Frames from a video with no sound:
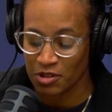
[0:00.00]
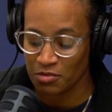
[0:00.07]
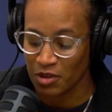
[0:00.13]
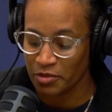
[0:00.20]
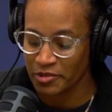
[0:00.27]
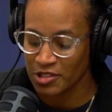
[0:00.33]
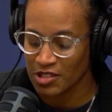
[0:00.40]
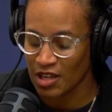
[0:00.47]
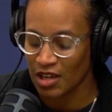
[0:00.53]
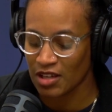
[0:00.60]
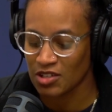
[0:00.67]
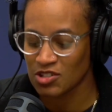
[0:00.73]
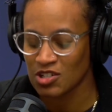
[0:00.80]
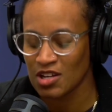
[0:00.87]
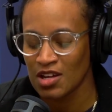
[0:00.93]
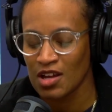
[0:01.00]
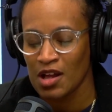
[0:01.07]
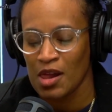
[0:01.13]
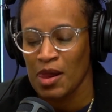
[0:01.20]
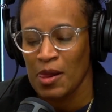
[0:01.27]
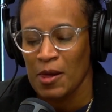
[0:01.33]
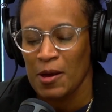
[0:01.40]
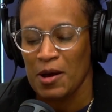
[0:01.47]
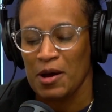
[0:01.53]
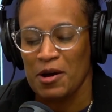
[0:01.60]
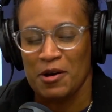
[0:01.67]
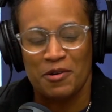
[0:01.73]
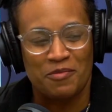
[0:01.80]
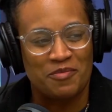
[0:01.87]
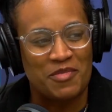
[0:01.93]
Maybe it's age.
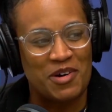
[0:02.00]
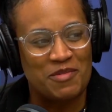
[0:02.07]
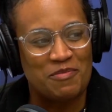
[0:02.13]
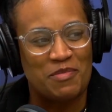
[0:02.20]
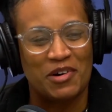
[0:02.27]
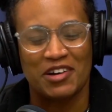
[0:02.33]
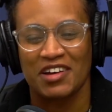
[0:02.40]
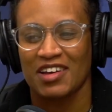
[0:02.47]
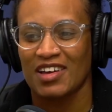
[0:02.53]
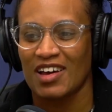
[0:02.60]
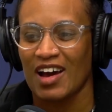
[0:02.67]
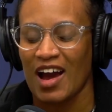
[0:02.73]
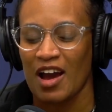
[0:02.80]
But